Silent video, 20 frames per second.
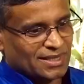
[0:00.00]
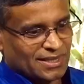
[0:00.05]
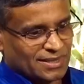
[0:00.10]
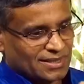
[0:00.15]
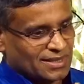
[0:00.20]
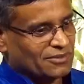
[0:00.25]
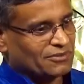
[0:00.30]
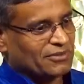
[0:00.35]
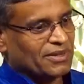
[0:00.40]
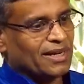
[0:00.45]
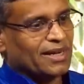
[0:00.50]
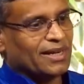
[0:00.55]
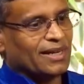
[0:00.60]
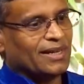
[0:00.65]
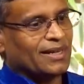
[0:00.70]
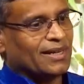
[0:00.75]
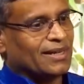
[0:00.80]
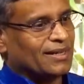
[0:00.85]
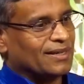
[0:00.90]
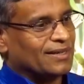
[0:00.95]
a
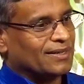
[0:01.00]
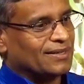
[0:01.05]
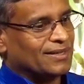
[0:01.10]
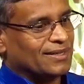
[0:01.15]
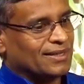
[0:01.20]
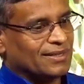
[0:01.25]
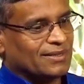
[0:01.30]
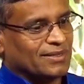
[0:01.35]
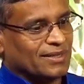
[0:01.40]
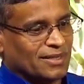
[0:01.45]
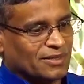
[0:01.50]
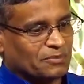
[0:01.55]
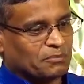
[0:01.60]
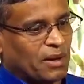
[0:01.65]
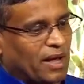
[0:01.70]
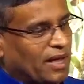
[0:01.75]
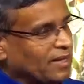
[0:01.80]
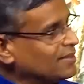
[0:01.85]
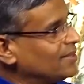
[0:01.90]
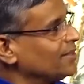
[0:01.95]
very, it
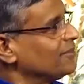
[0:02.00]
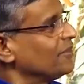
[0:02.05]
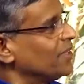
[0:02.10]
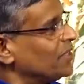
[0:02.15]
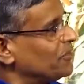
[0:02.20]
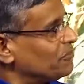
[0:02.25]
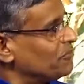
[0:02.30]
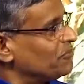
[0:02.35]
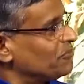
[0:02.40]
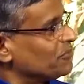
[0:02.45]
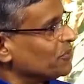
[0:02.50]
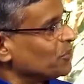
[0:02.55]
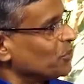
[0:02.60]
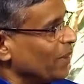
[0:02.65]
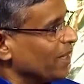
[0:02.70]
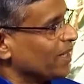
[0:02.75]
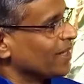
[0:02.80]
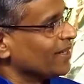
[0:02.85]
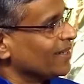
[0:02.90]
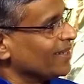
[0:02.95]
passing very
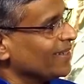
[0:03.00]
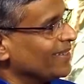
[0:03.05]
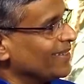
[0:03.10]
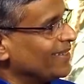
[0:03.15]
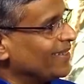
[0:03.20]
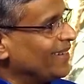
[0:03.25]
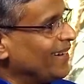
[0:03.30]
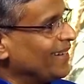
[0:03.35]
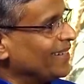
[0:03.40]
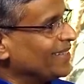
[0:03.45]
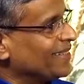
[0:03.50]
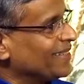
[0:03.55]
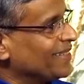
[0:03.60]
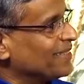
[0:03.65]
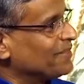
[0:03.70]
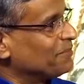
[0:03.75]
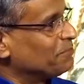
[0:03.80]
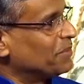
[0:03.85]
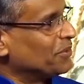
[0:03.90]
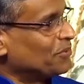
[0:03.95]
quick.
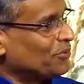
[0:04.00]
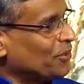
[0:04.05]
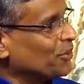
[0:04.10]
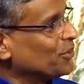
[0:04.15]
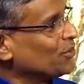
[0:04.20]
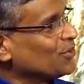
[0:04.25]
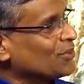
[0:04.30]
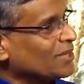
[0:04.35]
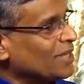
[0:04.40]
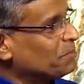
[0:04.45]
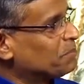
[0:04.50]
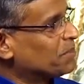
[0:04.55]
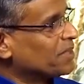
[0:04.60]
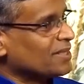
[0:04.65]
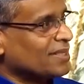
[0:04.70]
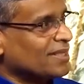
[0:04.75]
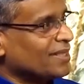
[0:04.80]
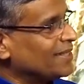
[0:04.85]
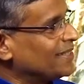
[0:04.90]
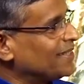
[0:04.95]
Right? Before you say
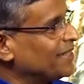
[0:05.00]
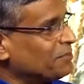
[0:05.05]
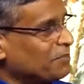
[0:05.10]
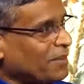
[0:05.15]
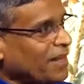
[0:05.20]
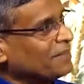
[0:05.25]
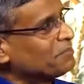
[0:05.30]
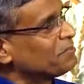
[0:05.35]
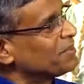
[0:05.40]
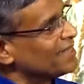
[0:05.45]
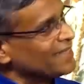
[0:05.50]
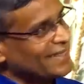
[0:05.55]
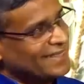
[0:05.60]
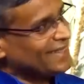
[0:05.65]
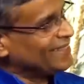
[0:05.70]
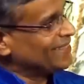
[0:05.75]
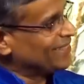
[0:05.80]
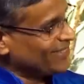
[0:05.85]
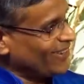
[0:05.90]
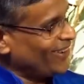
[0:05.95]
present, the
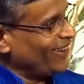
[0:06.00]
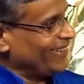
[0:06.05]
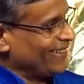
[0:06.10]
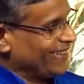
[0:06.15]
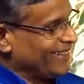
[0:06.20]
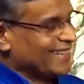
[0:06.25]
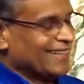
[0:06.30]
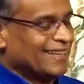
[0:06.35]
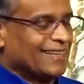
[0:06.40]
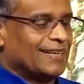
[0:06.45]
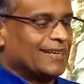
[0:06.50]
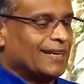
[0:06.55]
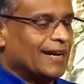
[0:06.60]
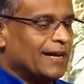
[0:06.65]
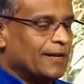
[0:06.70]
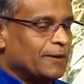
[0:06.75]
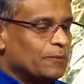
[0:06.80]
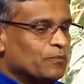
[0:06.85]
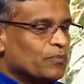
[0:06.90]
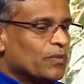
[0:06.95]
present is gone.
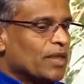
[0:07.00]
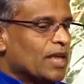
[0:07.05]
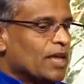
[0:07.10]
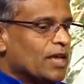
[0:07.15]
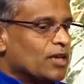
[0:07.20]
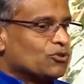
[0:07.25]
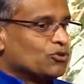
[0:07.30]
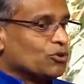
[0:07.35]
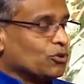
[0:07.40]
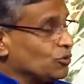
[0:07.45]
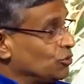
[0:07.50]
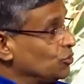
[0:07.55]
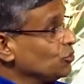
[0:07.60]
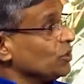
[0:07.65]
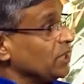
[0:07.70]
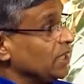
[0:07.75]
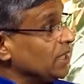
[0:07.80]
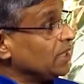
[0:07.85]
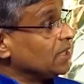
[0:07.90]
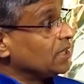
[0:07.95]
Right? So you
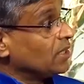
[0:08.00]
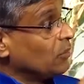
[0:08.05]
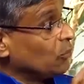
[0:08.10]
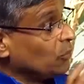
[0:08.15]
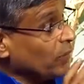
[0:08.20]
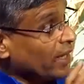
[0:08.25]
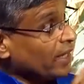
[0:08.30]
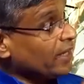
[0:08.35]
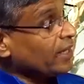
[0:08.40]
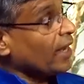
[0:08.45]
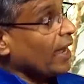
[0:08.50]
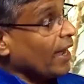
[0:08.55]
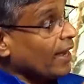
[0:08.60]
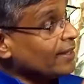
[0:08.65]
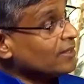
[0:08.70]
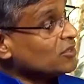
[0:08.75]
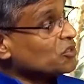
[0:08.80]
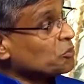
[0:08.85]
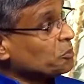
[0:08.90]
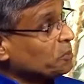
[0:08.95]
need a very
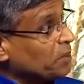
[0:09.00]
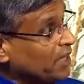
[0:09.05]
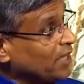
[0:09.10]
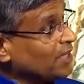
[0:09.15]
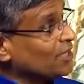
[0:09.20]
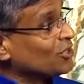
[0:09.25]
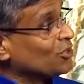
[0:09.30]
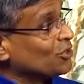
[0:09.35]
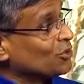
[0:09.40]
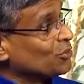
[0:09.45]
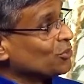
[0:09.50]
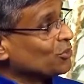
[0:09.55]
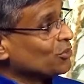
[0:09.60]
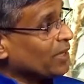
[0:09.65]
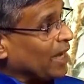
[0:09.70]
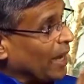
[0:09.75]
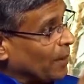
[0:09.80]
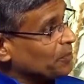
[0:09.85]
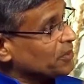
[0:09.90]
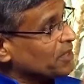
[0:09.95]
high speed to
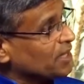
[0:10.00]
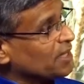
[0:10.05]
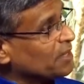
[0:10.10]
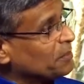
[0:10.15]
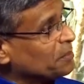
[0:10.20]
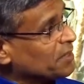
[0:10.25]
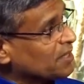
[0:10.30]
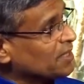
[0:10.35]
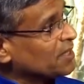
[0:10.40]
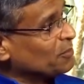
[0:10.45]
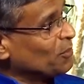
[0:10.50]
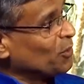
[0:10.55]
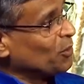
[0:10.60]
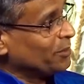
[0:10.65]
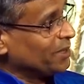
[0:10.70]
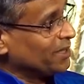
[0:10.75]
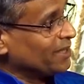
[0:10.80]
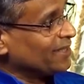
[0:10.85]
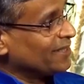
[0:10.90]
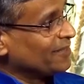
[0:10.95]
capture the present
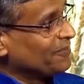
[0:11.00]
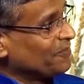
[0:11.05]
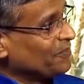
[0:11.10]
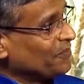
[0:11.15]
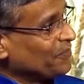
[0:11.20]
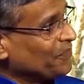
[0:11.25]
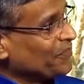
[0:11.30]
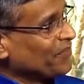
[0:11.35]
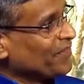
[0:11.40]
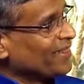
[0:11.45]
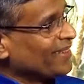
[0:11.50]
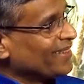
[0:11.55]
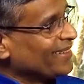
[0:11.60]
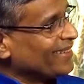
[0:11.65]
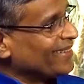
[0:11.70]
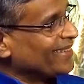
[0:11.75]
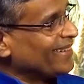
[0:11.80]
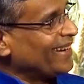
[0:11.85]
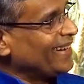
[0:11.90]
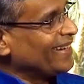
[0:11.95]
moment. Yeah.
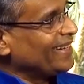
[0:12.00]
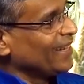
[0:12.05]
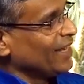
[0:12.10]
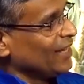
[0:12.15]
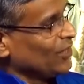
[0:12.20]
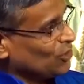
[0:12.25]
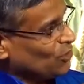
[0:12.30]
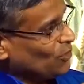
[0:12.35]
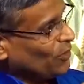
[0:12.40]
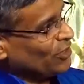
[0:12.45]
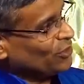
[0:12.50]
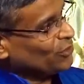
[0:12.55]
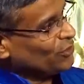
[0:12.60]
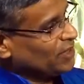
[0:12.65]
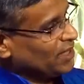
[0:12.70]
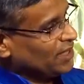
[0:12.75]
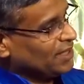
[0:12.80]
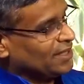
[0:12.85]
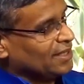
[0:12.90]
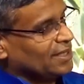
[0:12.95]
Right? So what you
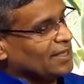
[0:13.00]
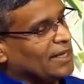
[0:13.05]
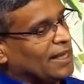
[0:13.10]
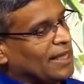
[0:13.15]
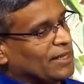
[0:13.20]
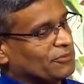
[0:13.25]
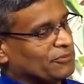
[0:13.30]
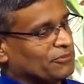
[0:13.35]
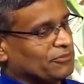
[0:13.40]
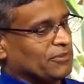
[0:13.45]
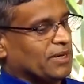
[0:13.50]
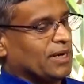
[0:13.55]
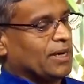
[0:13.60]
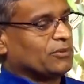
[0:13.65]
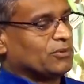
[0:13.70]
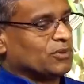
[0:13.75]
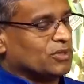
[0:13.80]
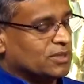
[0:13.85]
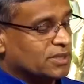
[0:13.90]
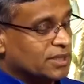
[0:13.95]
did, like what I
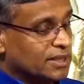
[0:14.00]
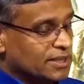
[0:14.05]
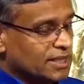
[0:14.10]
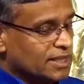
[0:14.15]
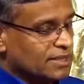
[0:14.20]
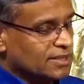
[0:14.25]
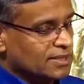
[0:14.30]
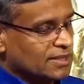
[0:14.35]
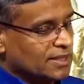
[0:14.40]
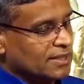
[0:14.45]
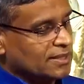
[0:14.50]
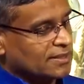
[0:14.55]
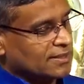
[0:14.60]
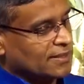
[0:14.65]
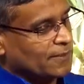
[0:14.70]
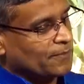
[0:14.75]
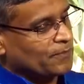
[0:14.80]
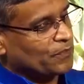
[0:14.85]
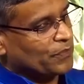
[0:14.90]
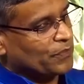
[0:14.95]
would suggest is,